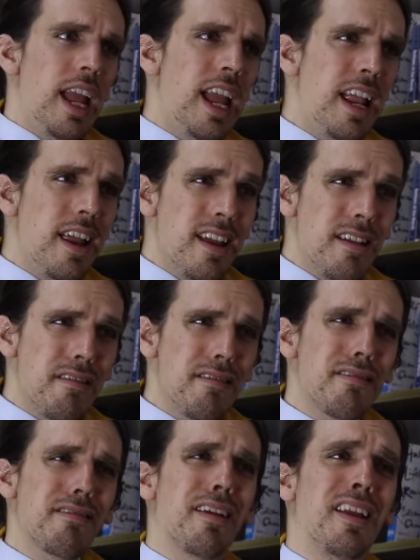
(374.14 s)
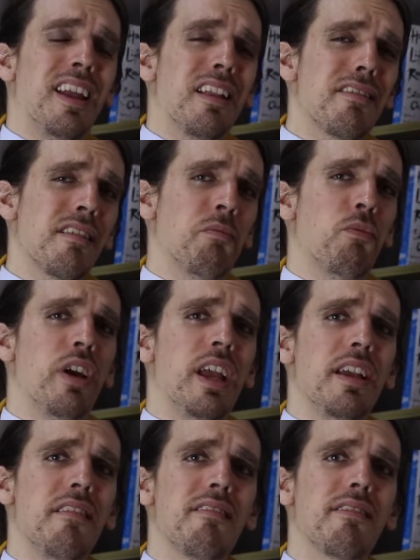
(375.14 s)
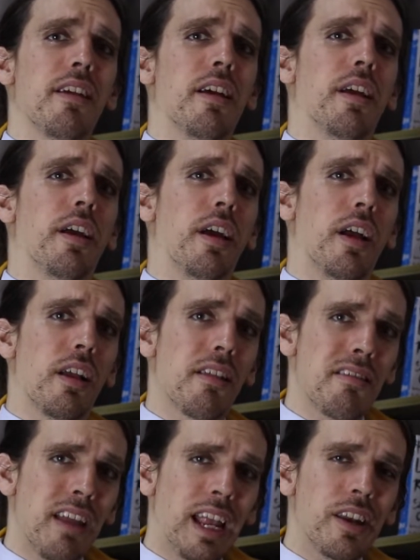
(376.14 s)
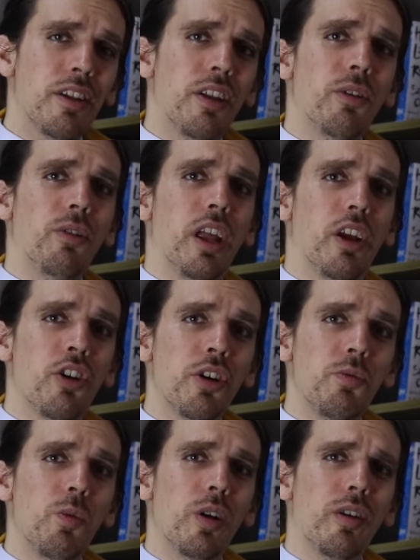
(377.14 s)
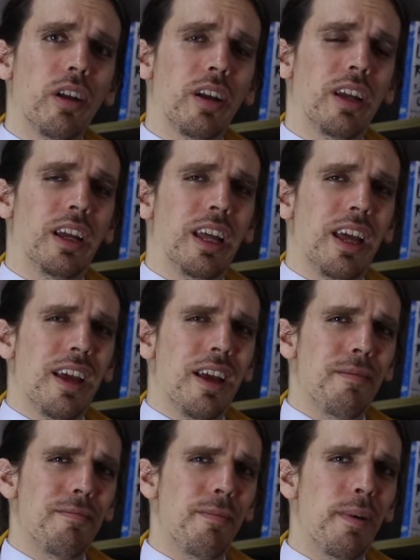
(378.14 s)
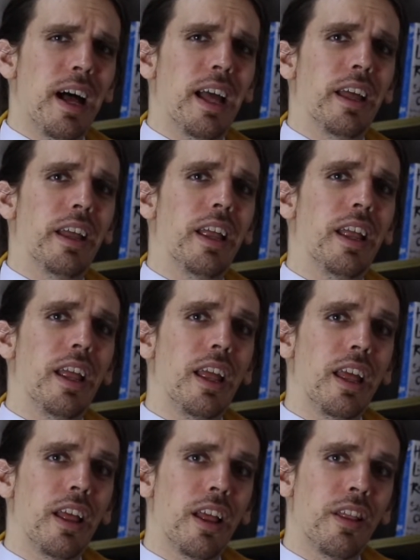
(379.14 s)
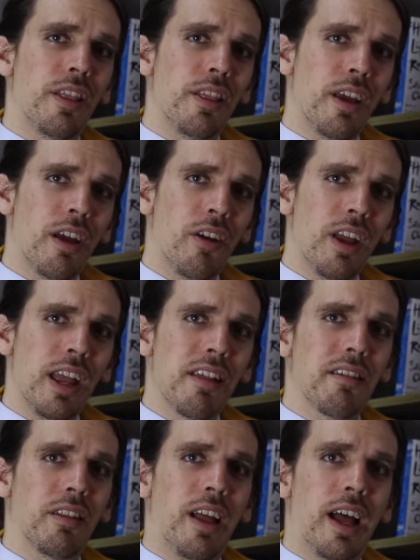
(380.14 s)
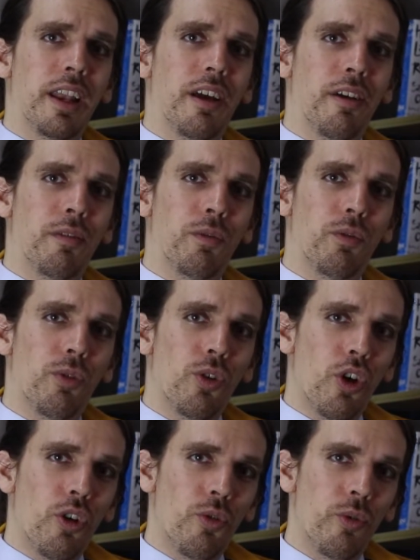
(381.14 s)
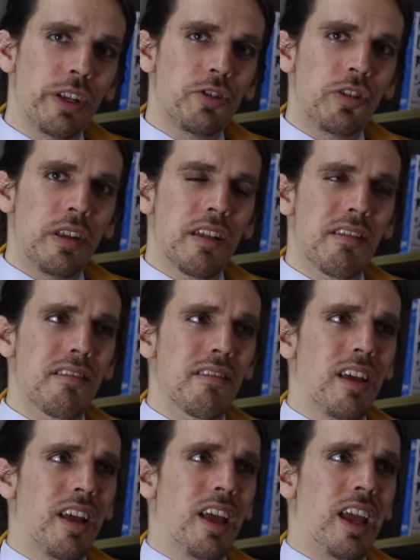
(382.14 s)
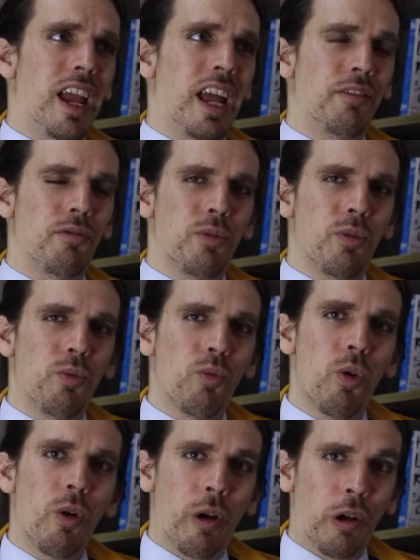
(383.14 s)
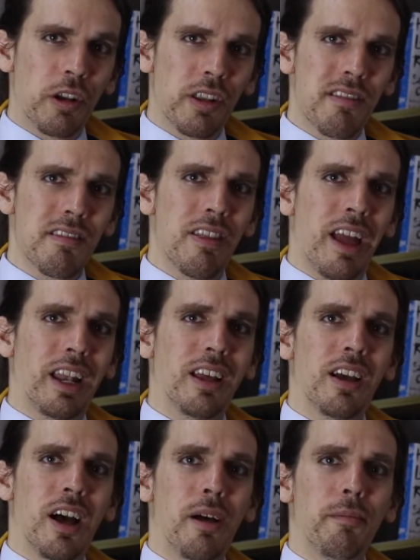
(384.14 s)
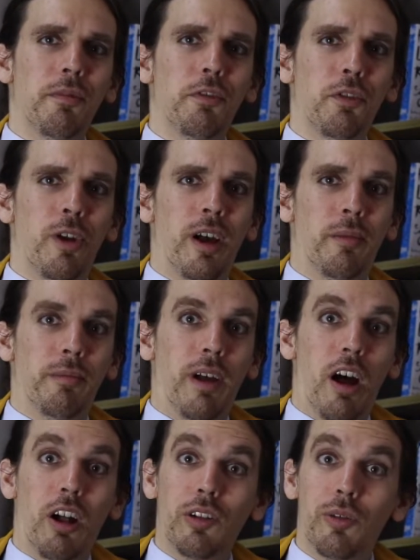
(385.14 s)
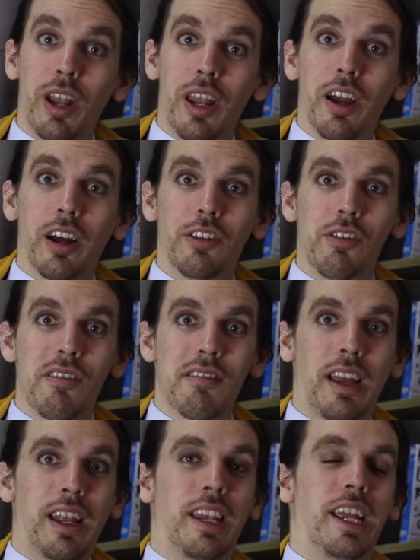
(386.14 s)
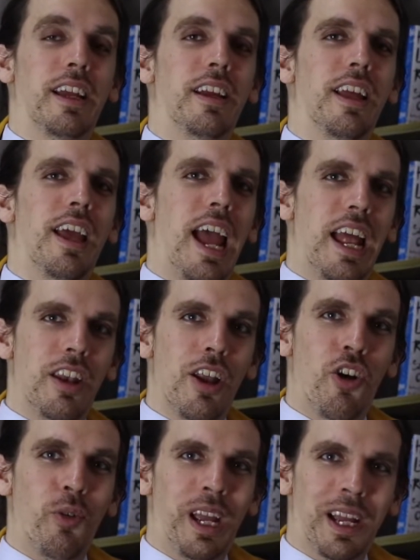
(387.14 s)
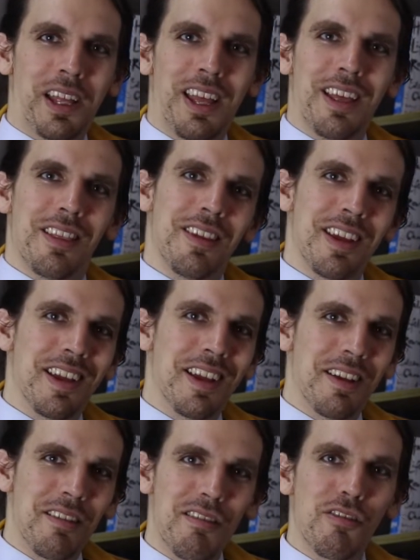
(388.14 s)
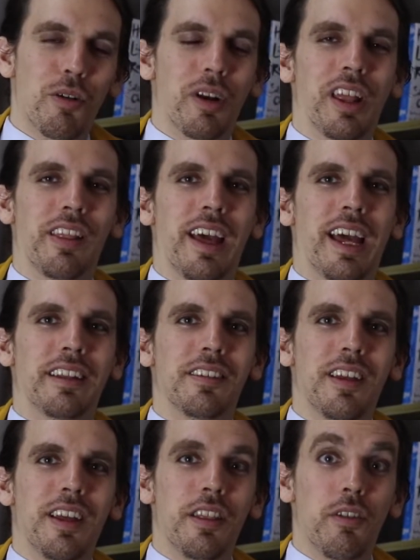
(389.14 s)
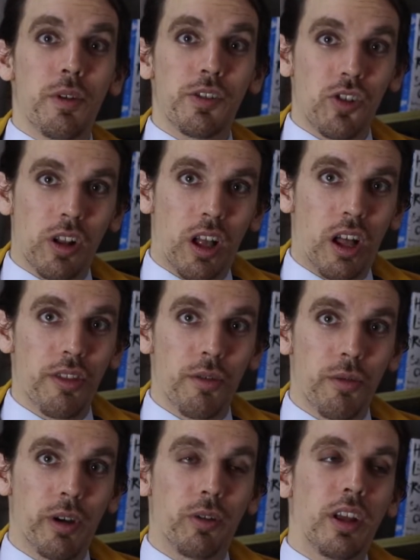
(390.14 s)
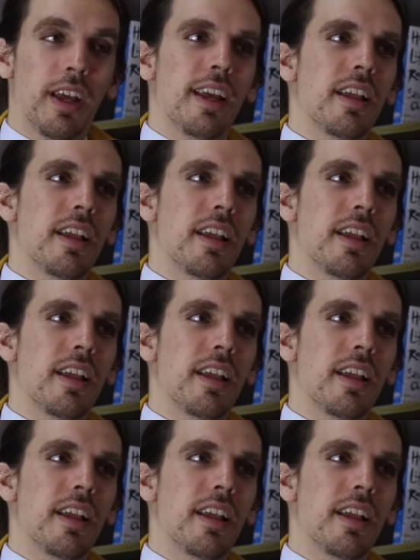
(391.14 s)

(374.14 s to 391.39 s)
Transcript: It is, in some ways, standalone. It could work, but there is a lot of richness and rewards that come from already understanding and knowing the story that the original author wrote.